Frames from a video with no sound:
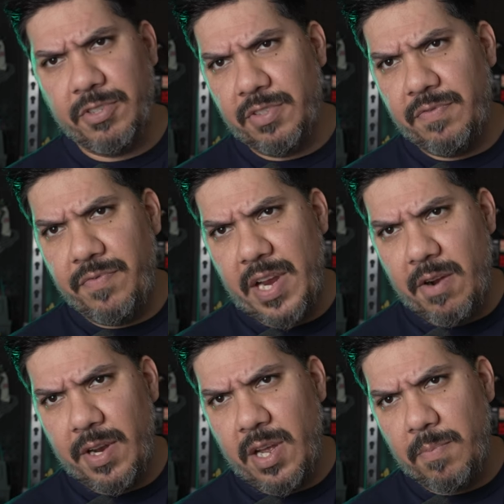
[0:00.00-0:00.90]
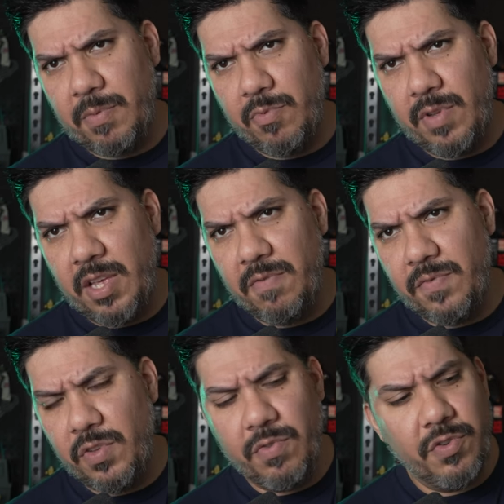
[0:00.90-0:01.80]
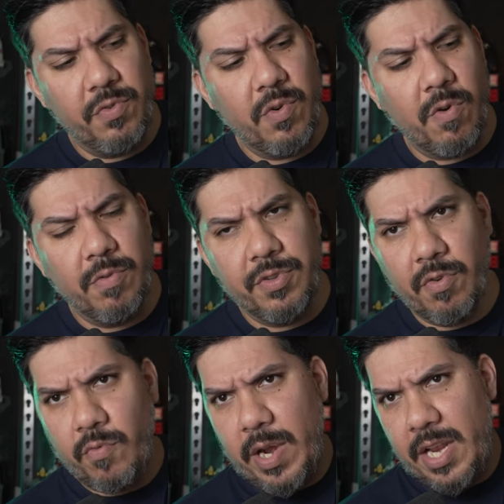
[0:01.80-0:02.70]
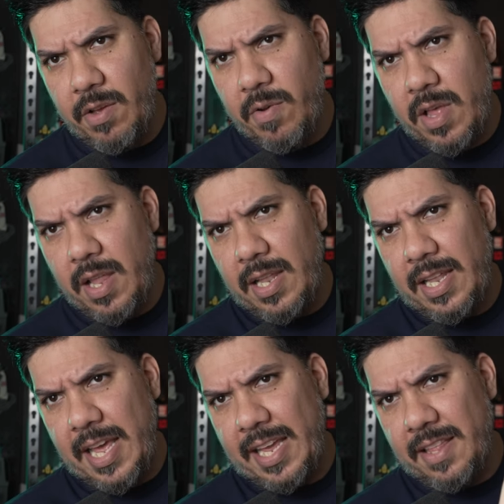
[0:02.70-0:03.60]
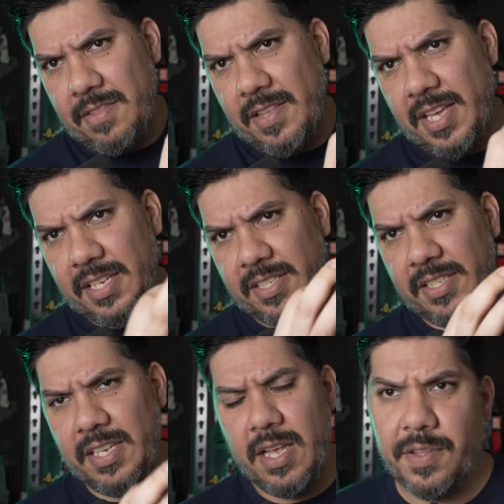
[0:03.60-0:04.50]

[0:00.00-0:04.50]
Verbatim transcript: so it's very comfortable if you do hold your radio like this.